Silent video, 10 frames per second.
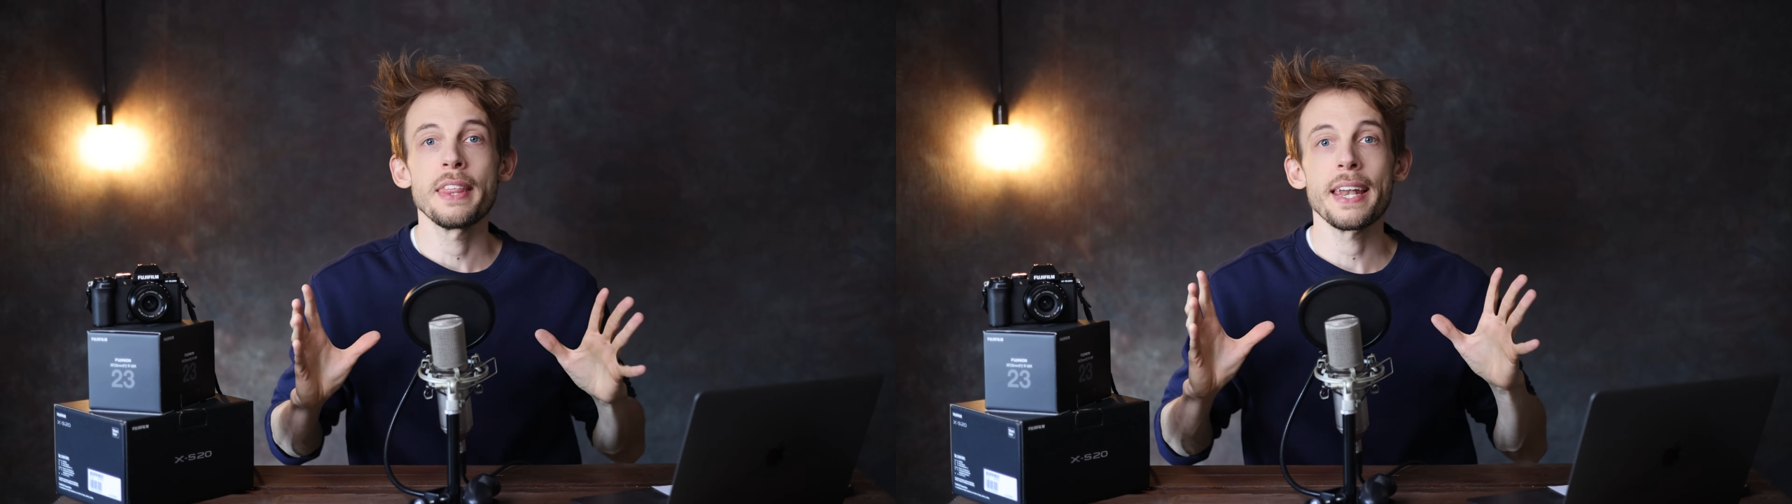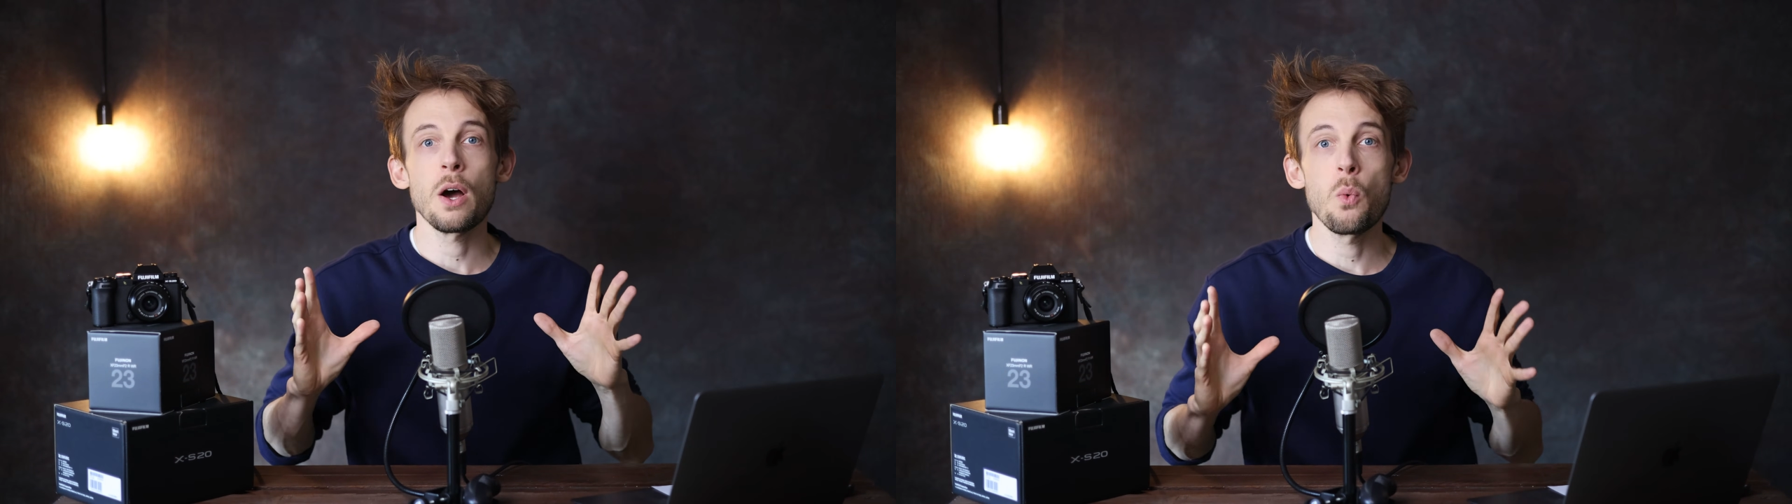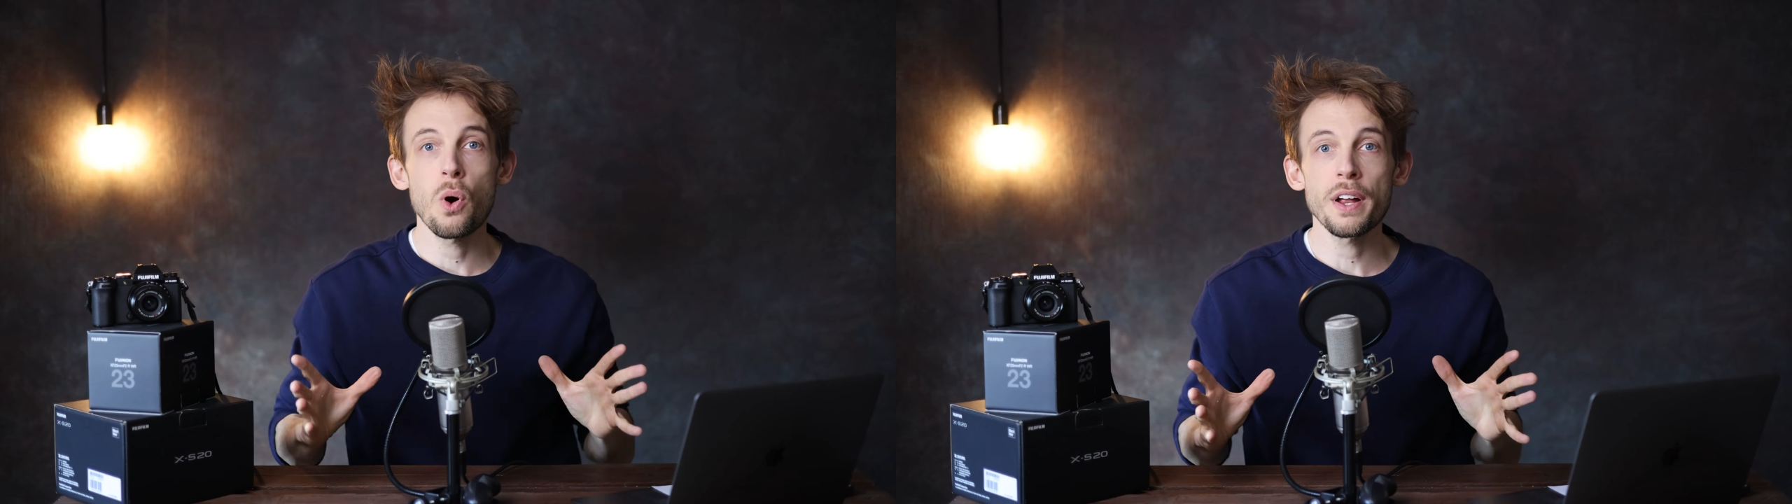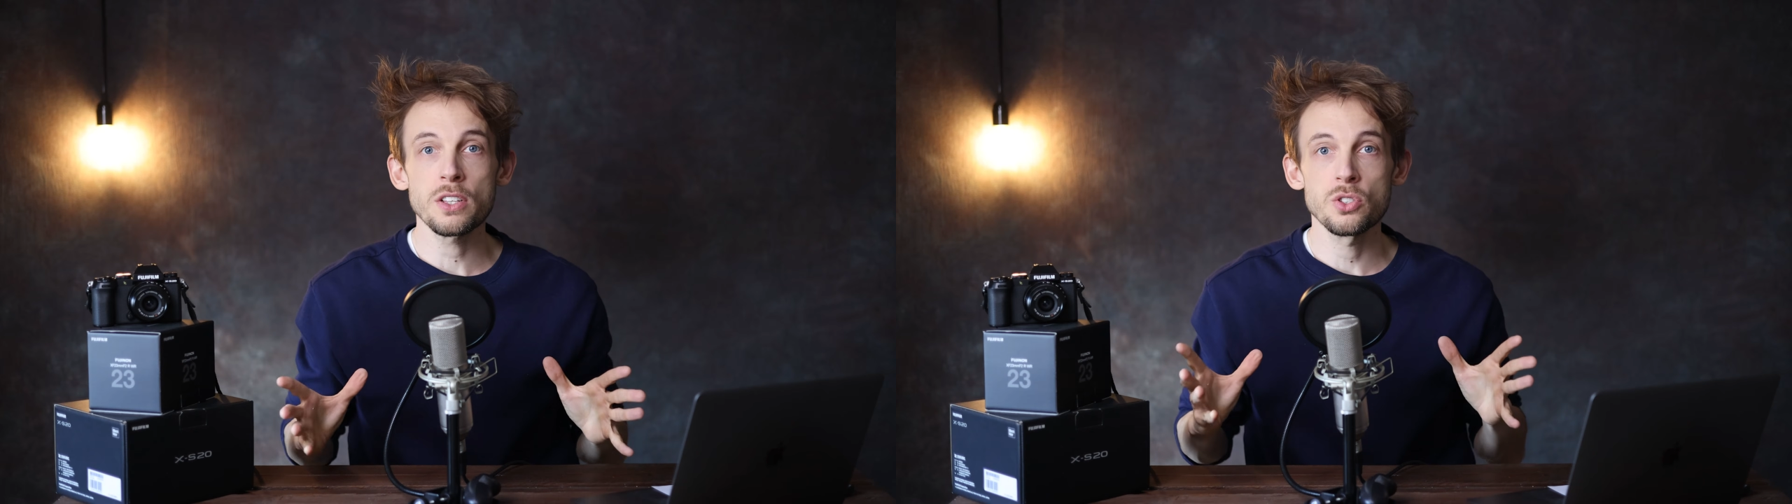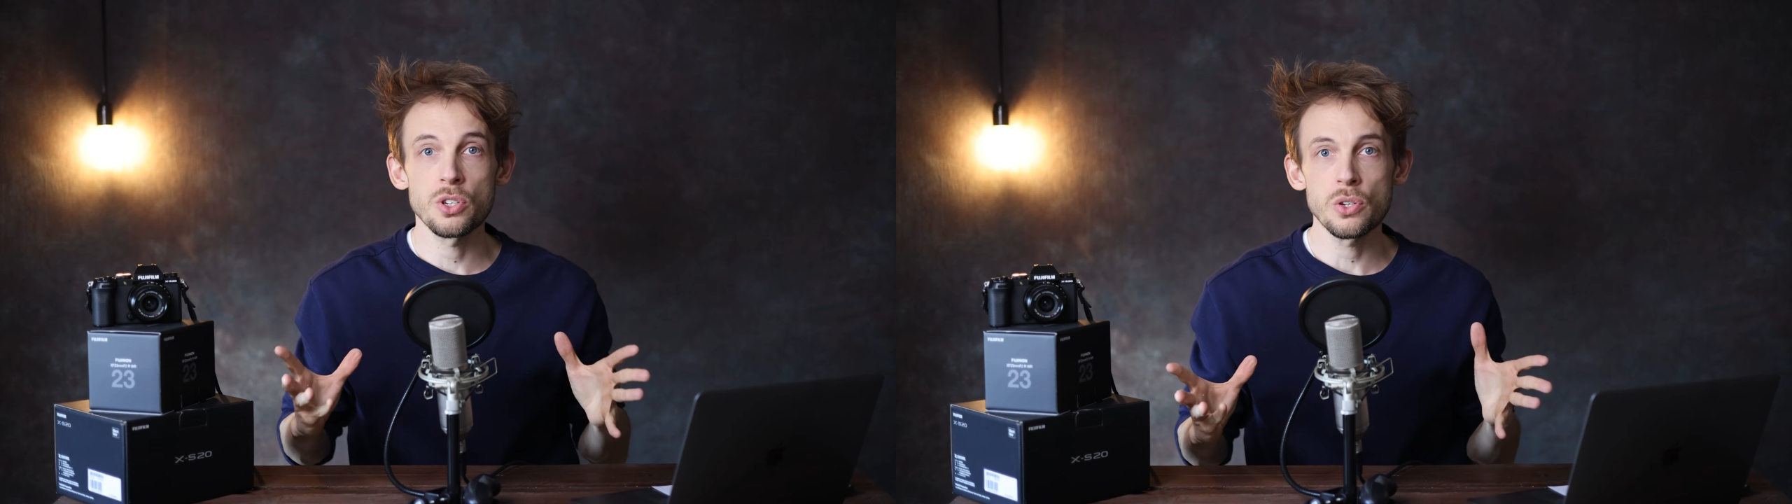that I
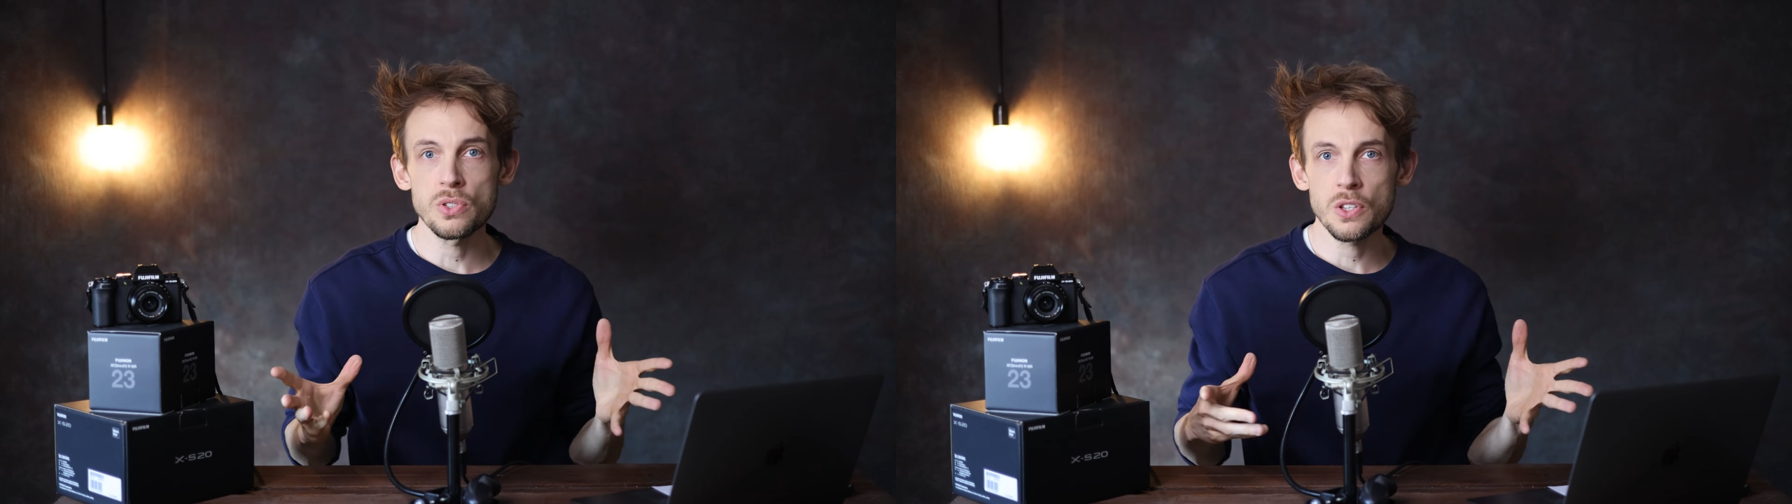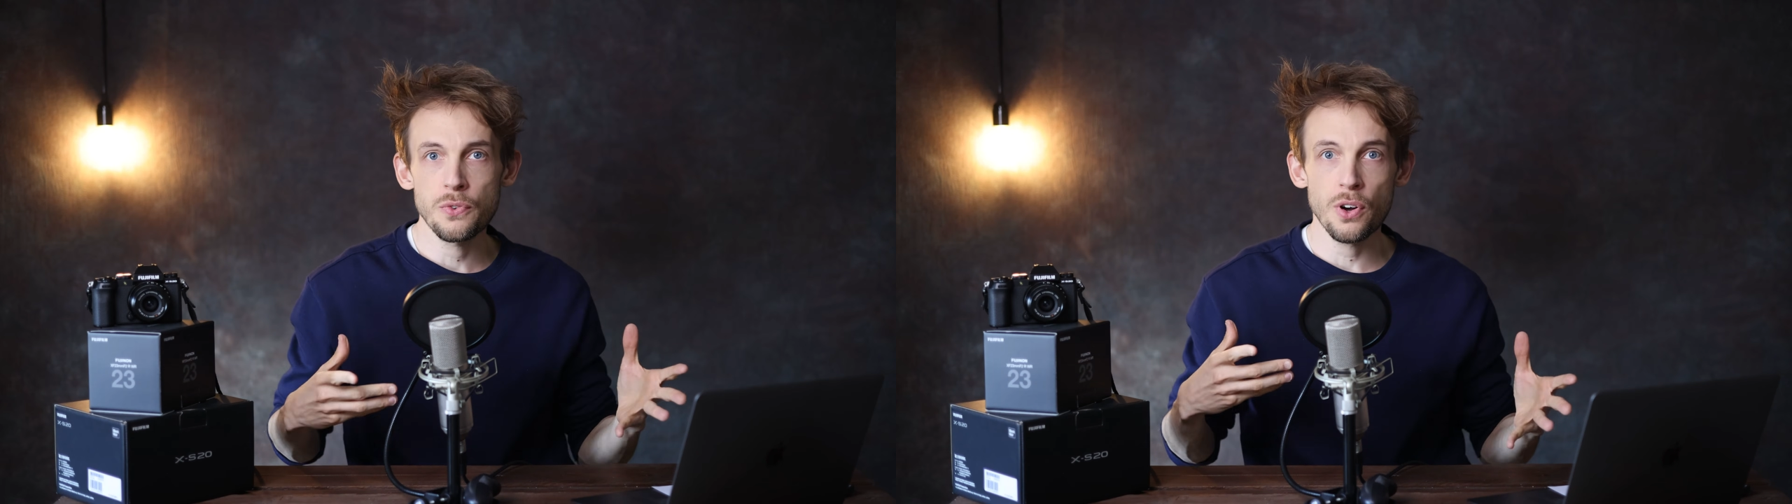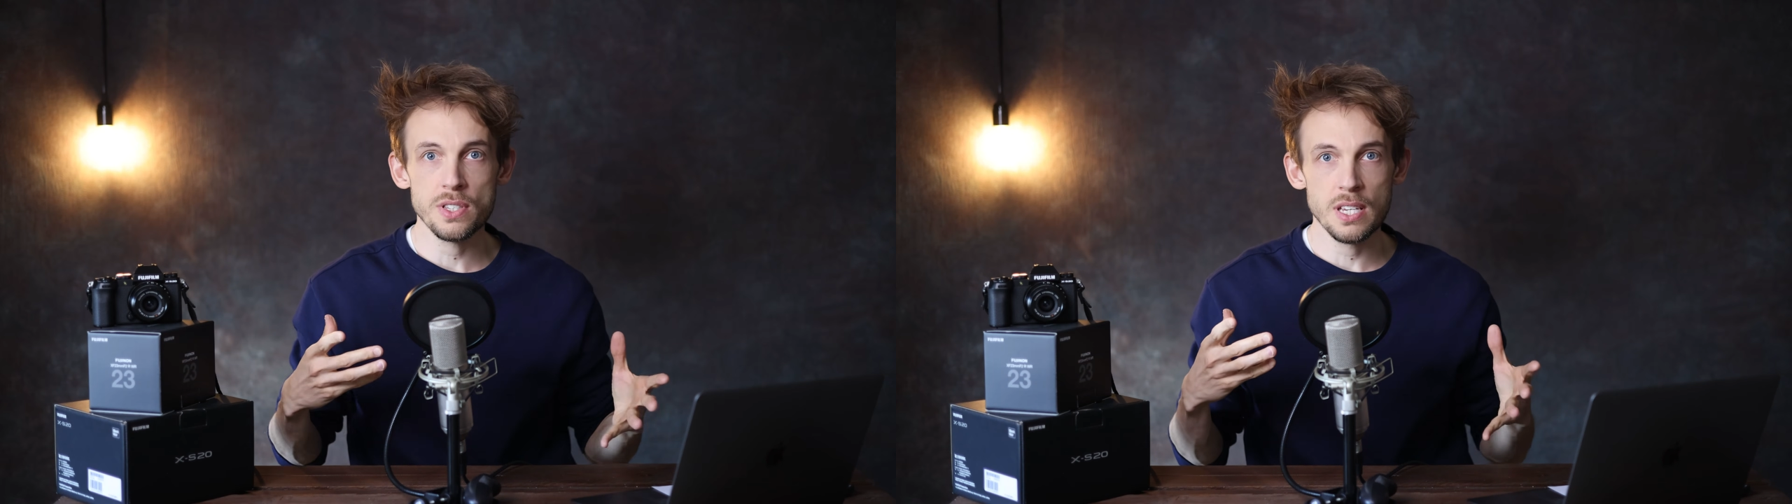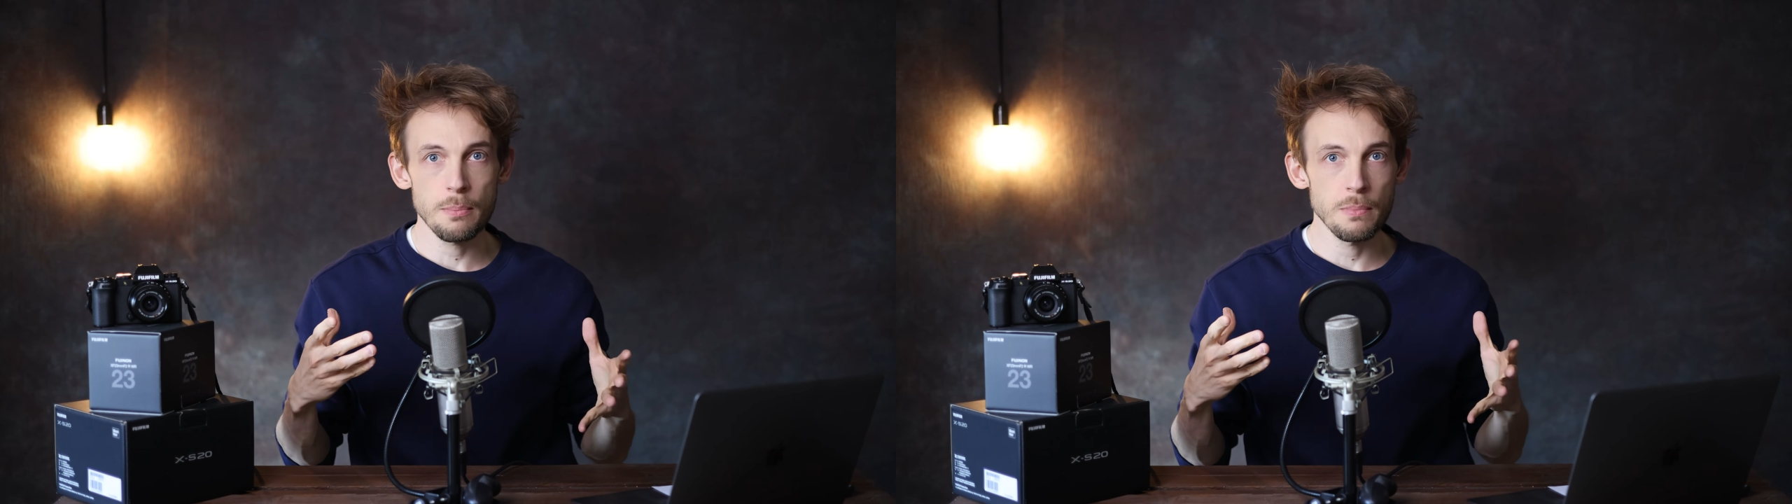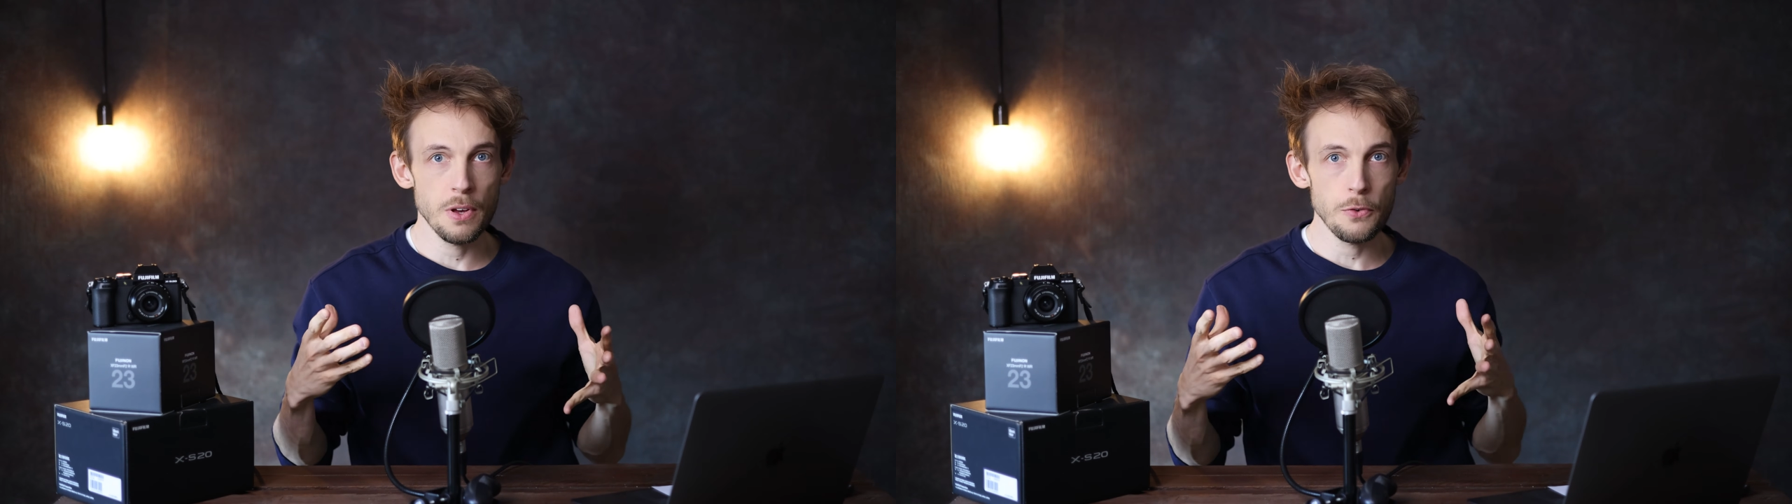wanted to use it for some